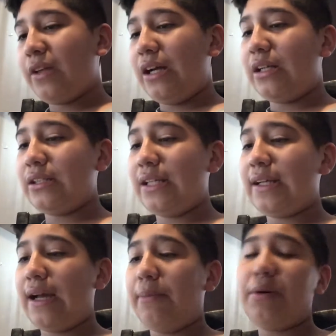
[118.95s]
I think
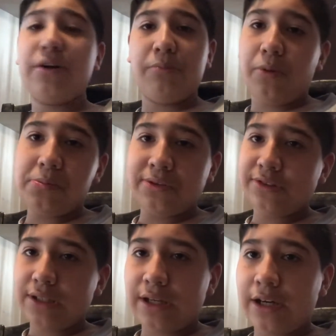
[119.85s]
it had better moments
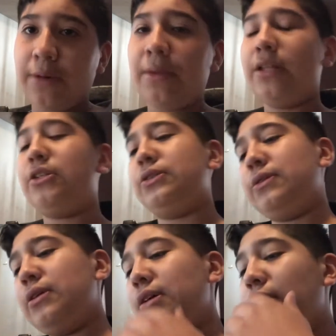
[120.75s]
than Iron Man 2,
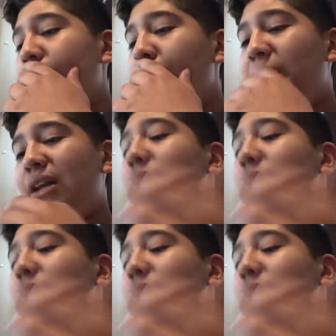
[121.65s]
but